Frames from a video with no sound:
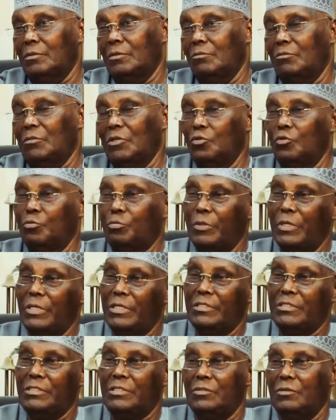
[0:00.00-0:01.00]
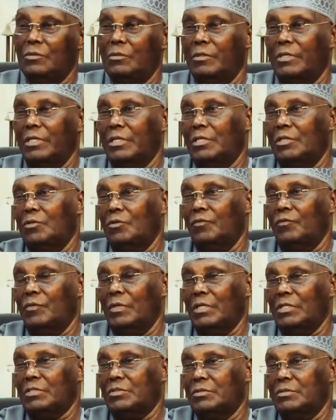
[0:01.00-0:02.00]
manipulating or rigging of
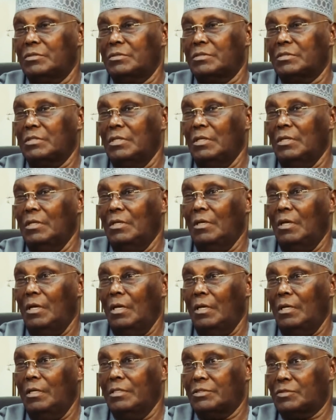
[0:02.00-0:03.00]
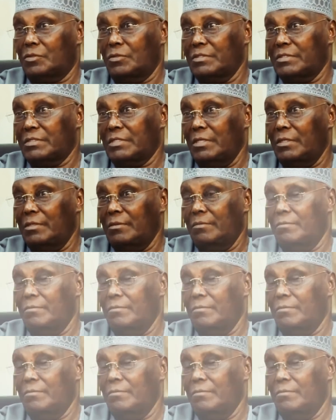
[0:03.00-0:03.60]
elections is concerned.